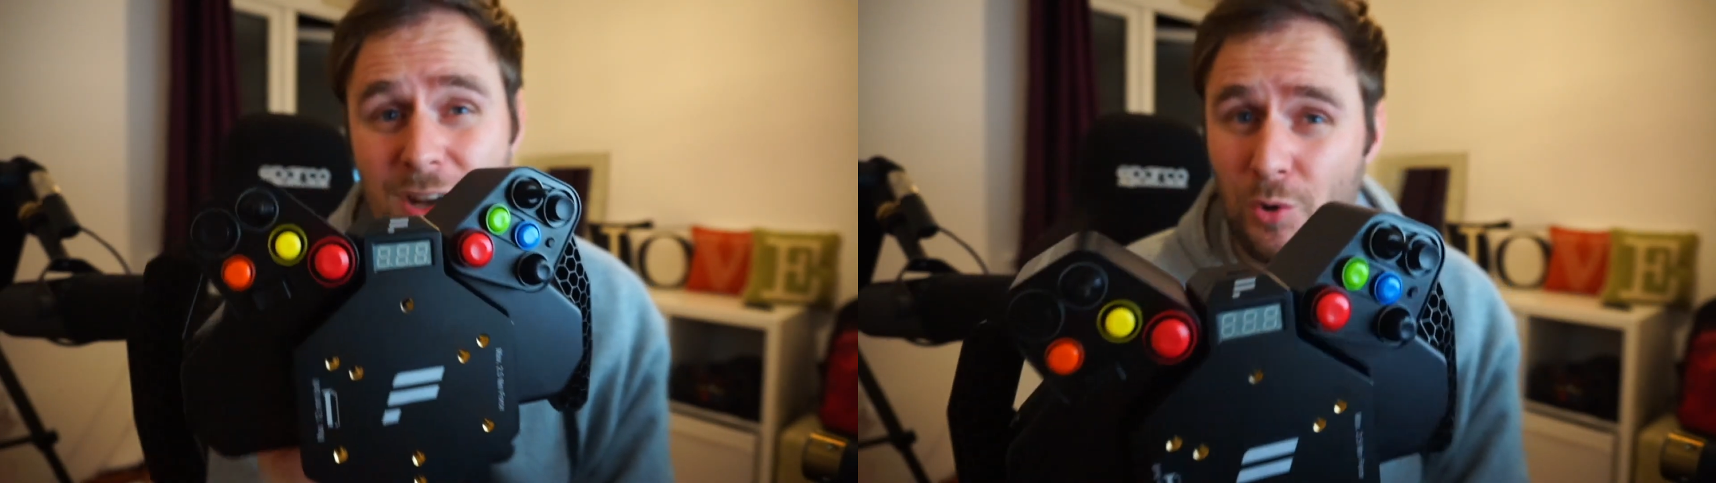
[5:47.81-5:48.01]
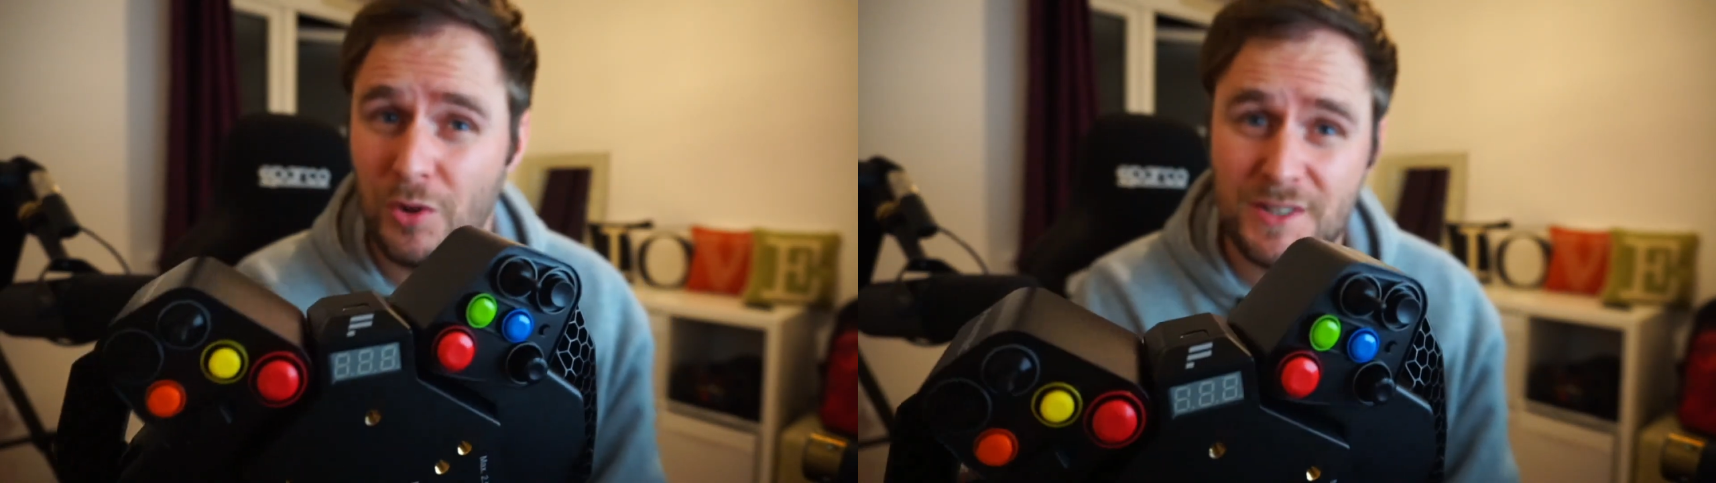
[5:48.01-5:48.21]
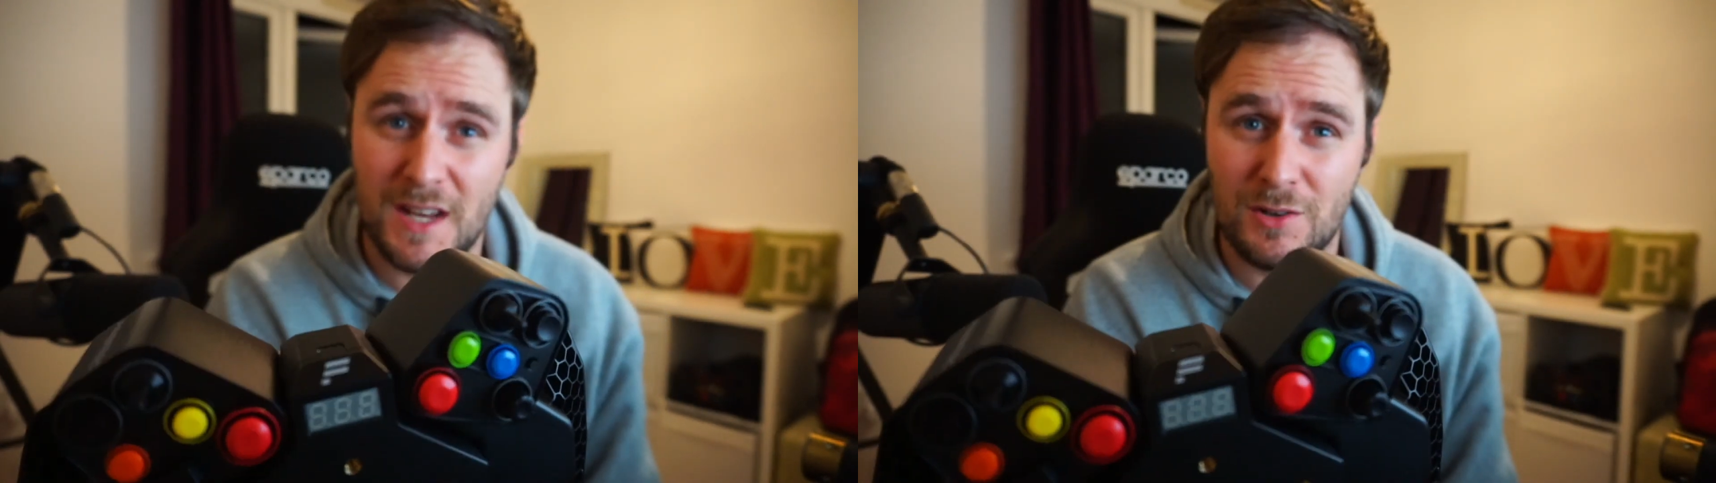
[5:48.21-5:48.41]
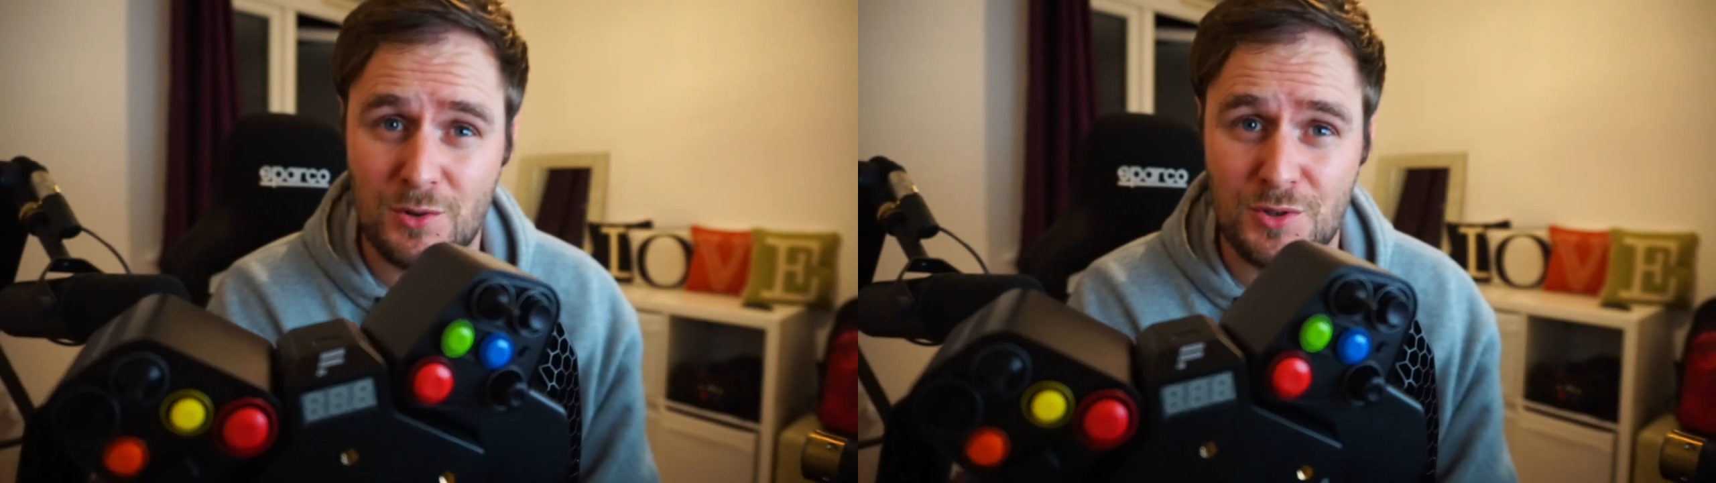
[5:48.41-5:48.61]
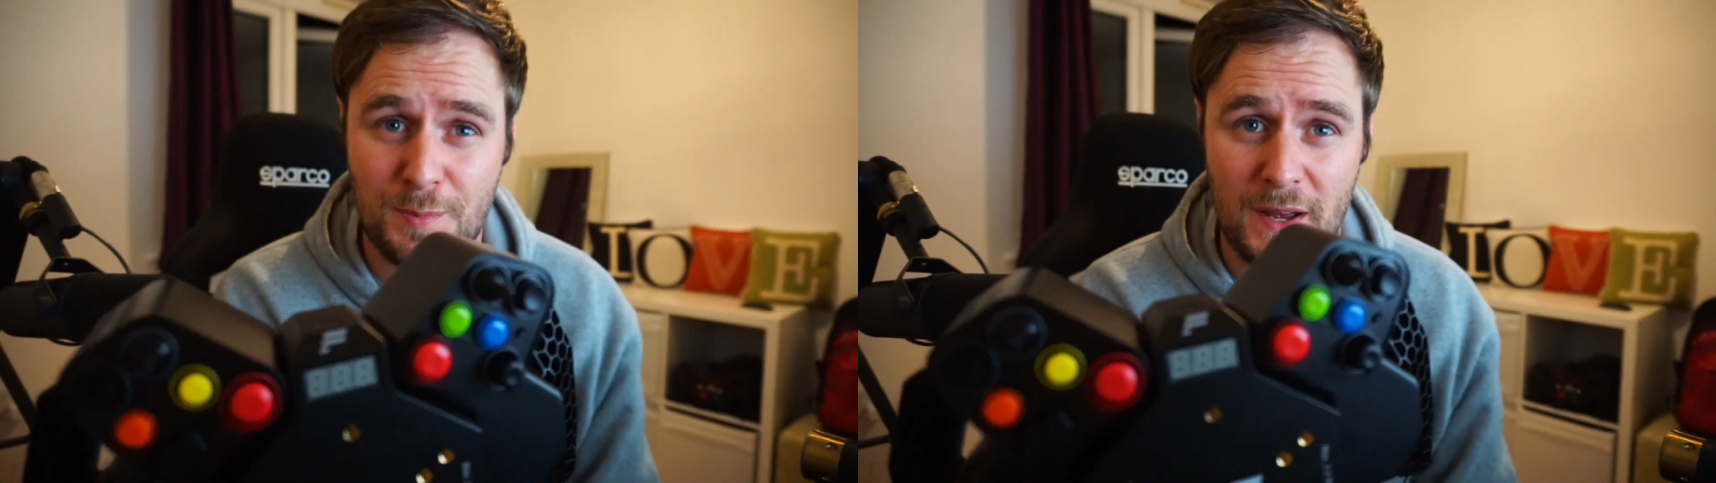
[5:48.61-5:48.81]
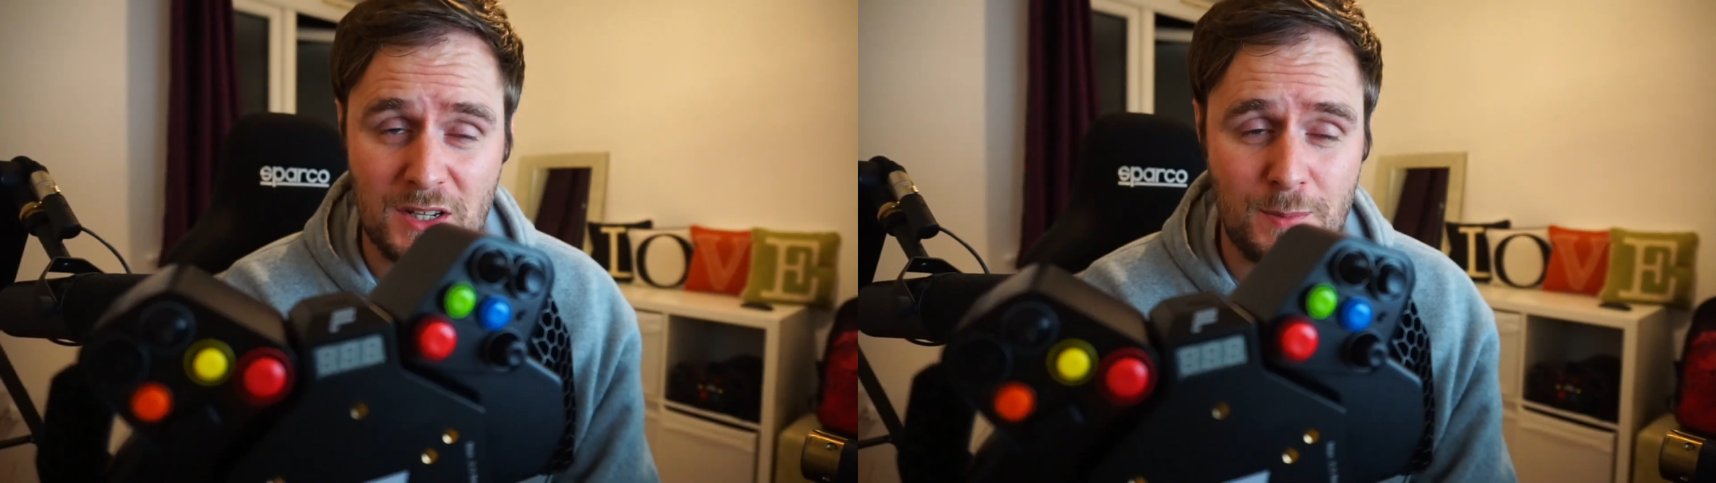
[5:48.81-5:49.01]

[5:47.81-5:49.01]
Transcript: all the technical specs,